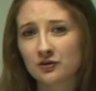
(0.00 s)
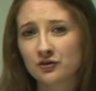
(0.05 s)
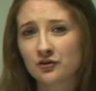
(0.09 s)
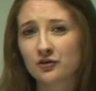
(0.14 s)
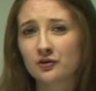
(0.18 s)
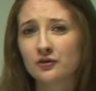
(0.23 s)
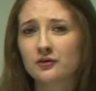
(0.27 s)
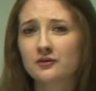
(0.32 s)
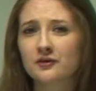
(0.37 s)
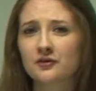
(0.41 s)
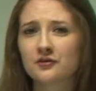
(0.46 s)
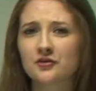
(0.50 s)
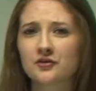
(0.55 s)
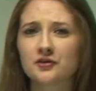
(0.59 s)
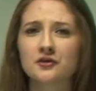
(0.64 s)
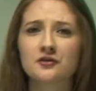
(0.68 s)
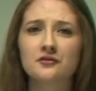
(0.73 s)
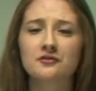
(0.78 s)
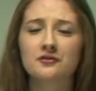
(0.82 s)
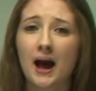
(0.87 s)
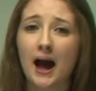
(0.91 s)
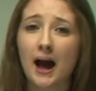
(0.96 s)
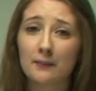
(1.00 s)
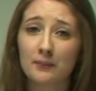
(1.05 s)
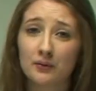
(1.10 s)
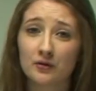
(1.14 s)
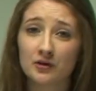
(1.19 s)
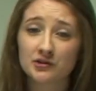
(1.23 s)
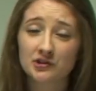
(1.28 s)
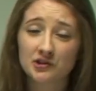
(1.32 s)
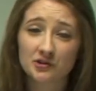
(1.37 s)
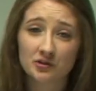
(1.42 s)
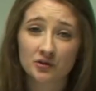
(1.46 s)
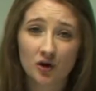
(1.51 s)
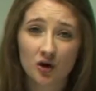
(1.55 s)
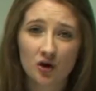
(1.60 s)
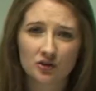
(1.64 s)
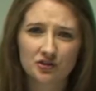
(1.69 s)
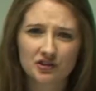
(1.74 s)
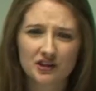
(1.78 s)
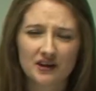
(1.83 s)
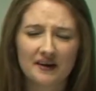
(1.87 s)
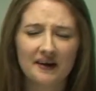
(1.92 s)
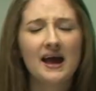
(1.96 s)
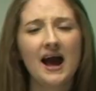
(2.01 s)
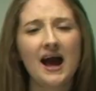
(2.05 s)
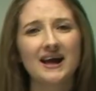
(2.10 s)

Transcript: to the sort of Aboriginal culture